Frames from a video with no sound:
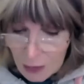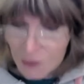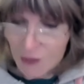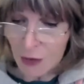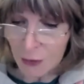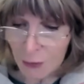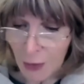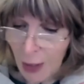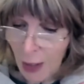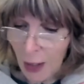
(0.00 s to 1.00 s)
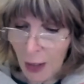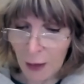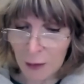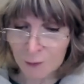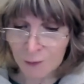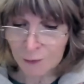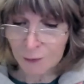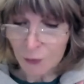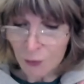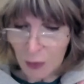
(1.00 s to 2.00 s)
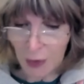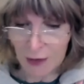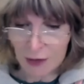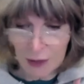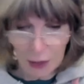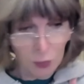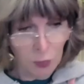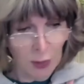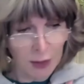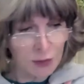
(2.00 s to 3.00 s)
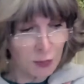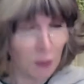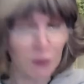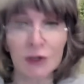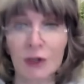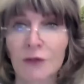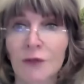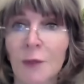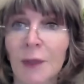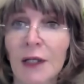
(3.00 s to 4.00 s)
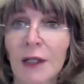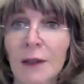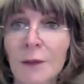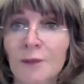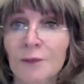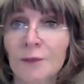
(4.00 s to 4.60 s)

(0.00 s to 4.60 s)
So, right, where do I want to go from here?